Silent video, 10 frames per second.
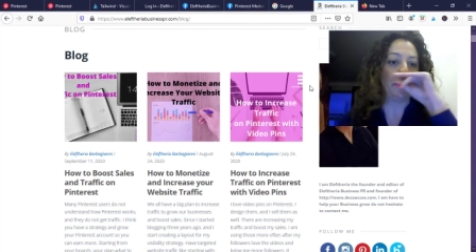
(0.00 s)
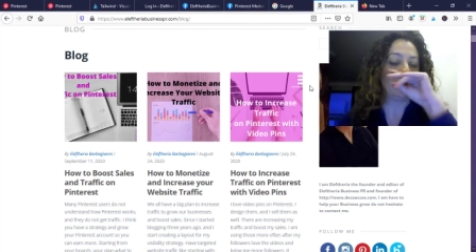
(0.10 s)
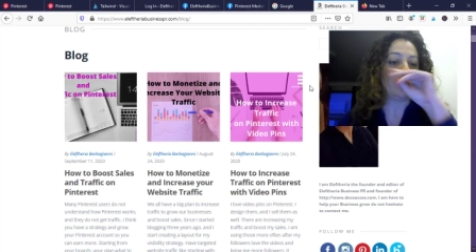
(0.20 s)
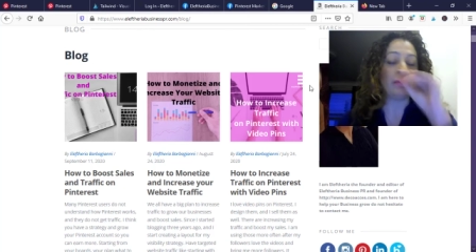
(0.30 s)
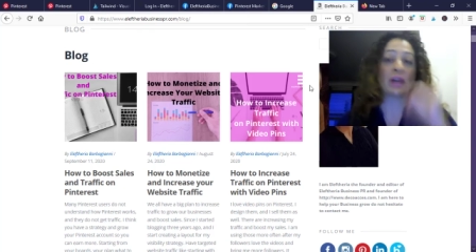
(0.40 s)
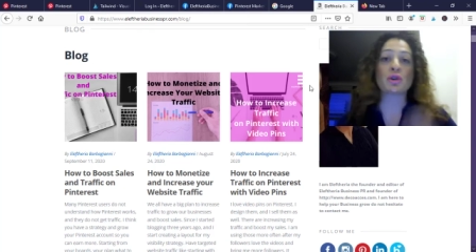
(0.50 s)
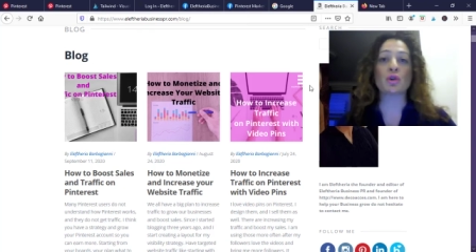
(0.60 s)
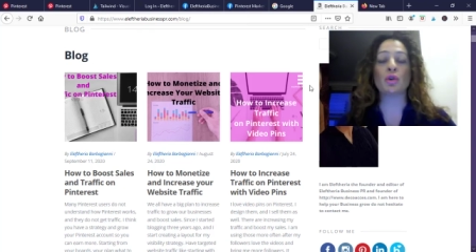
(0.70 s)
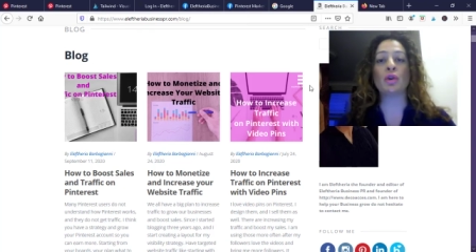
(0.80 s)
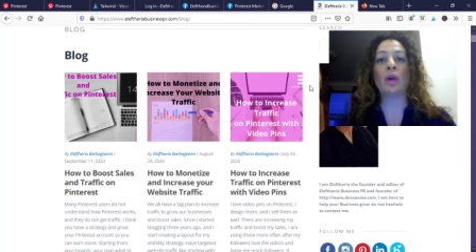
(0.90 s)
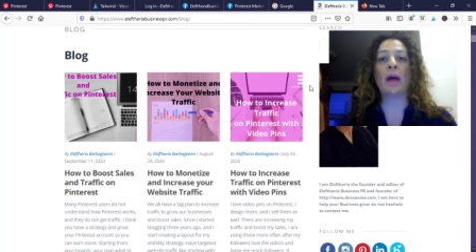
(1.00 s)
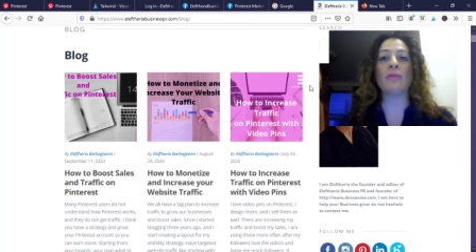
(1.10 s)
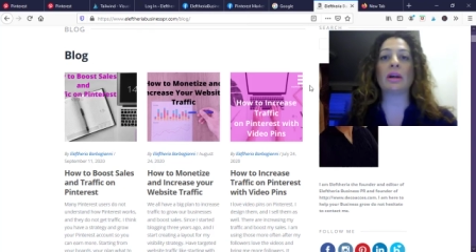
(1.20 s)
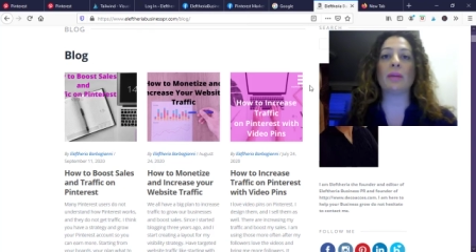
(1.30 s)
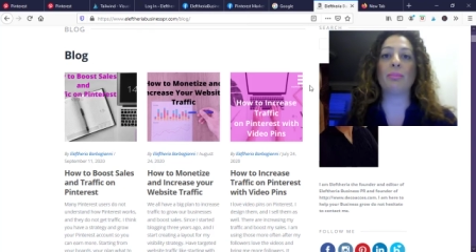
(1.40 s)
make sure you have a
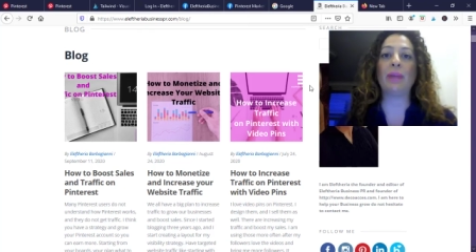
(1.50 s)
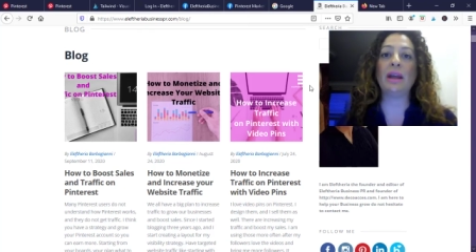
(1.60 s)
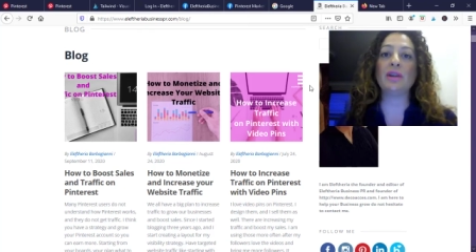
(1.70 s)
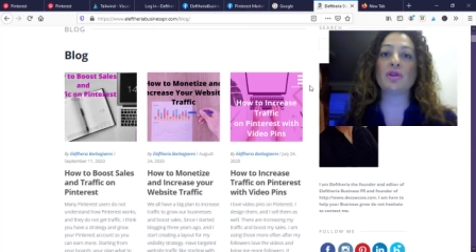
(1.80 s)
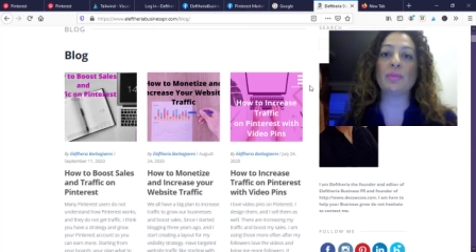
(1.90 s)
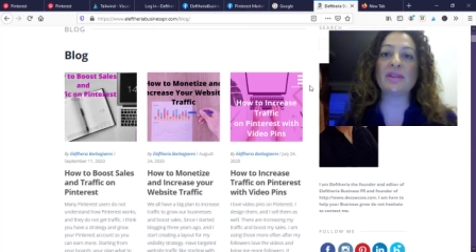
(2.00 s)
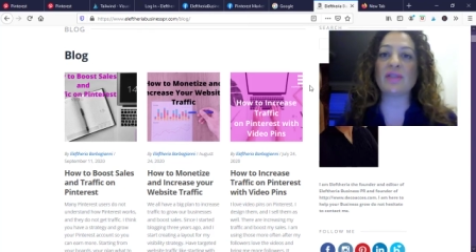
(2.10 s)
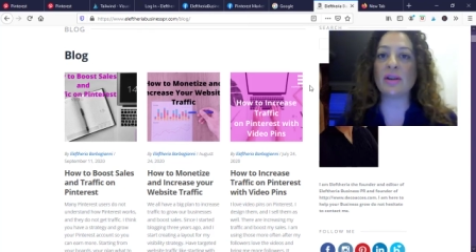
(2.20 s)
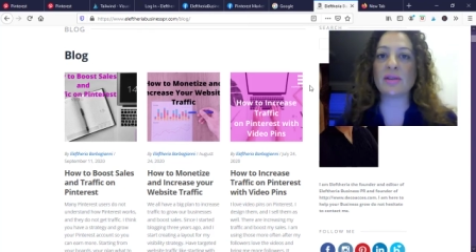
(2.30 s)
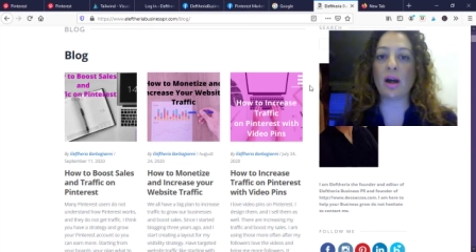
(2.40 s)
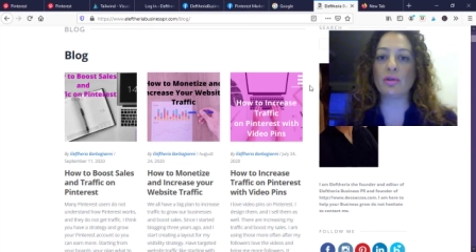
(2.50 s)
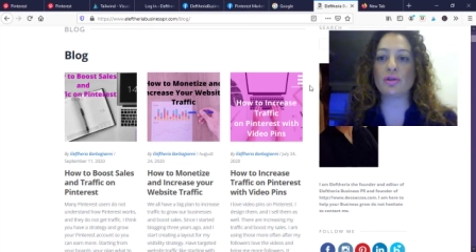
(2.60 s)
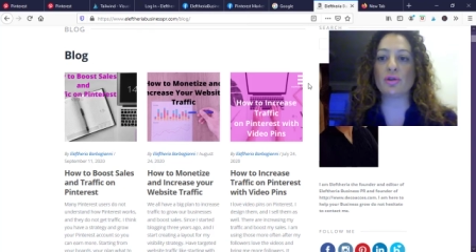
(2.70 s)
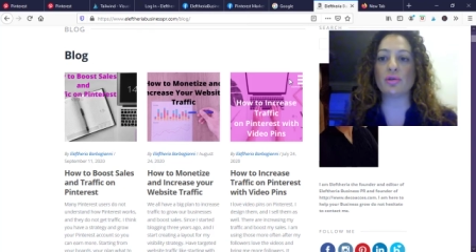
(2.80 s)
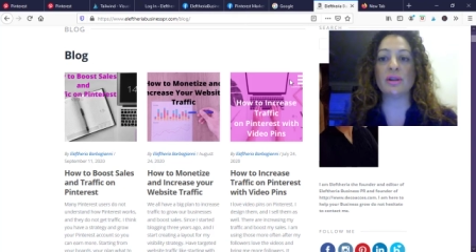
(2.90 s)
campaign to be sent
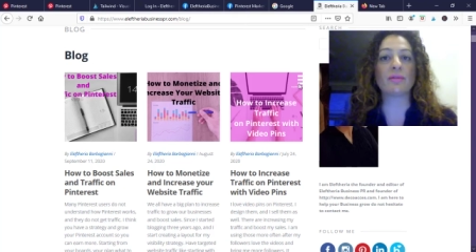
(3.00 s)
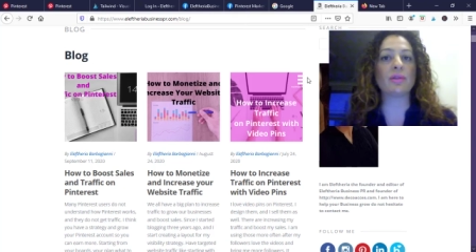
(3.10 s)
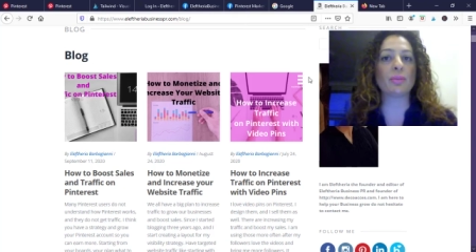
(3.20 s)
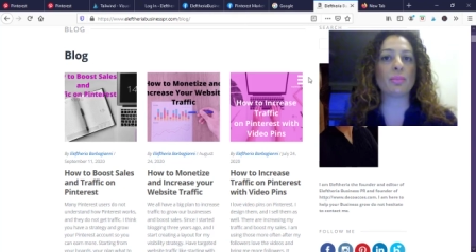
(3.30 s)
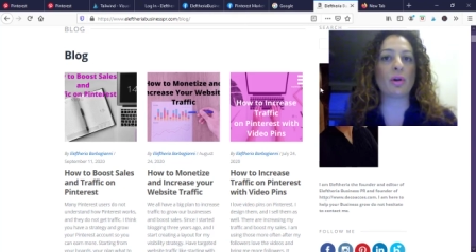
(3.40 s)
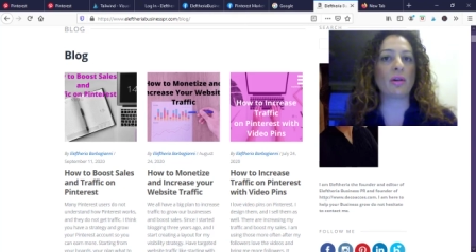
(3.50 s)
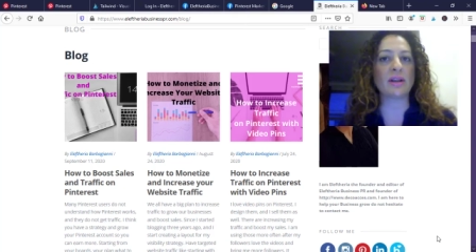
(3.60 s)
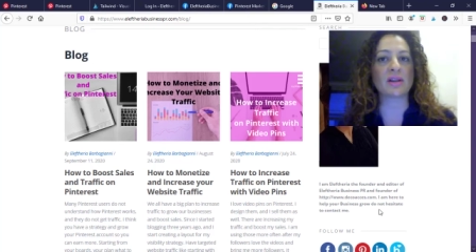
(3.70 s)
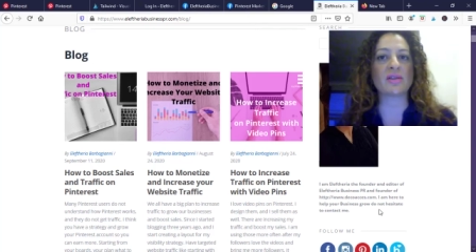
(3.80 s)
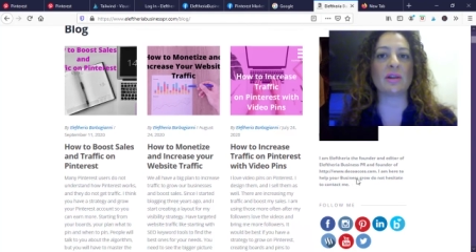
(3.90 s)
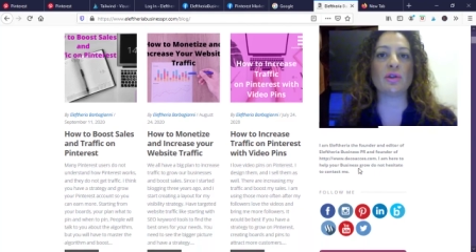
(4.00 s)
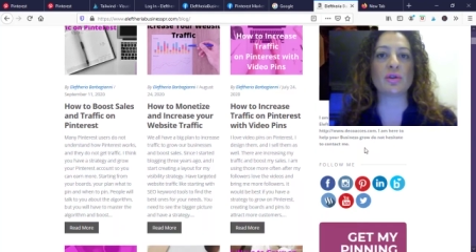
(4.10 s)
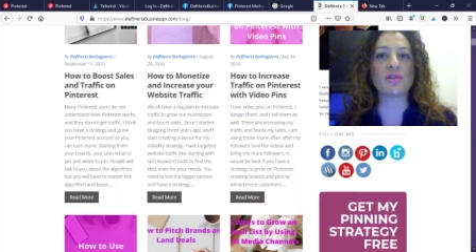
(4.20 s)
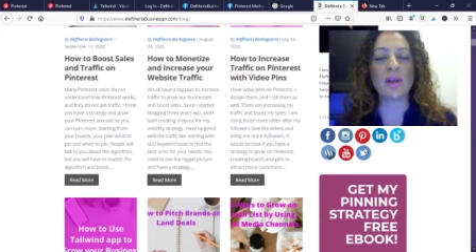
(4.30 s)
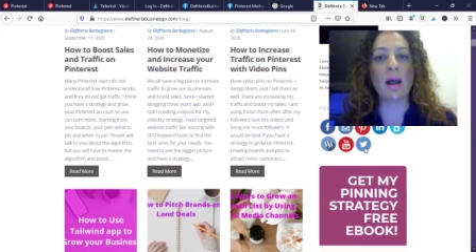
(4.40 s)
out to different products that
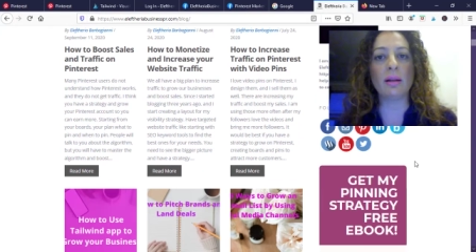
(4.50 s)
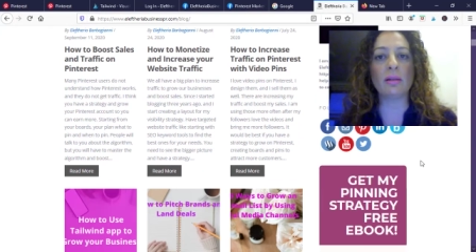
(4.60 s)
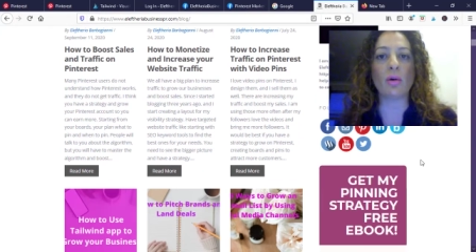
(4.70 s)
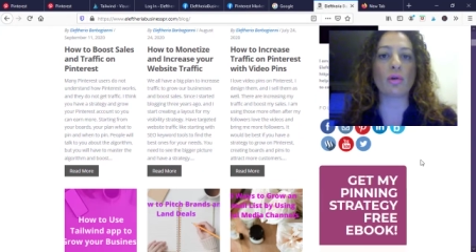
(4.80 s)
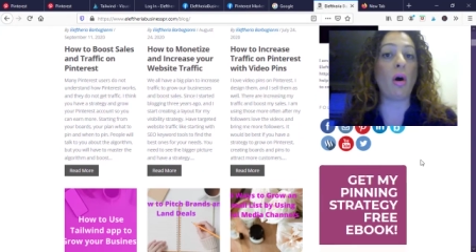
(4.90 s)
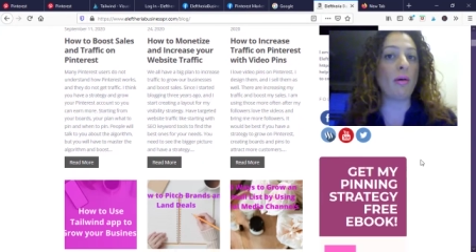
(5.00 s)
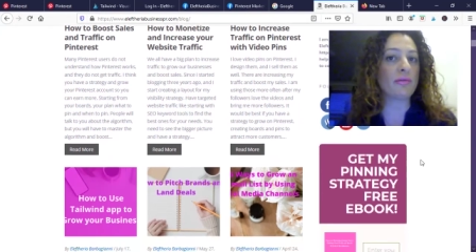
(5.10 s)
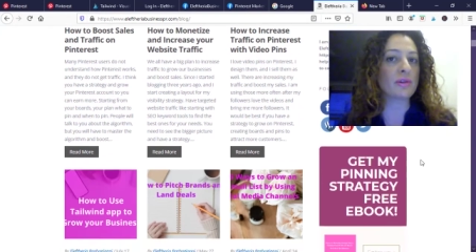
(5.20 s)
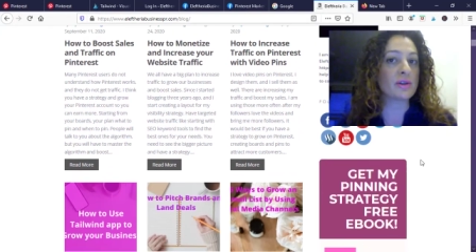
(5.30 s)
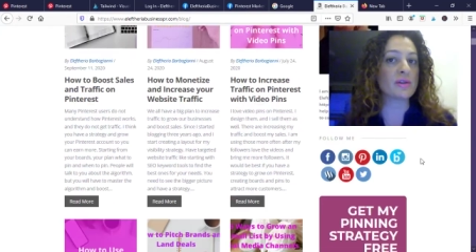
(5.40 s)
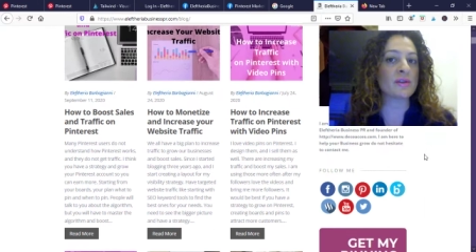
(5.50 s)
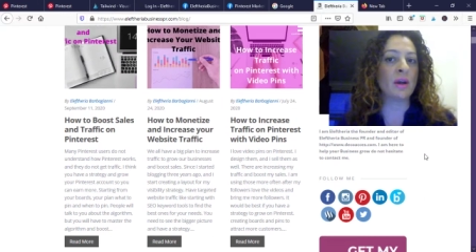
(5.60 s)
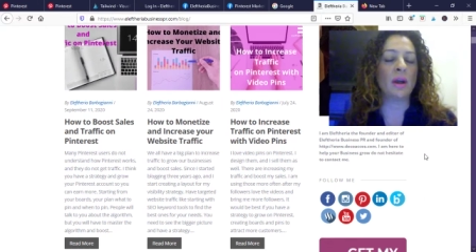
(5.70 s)
you sell or offers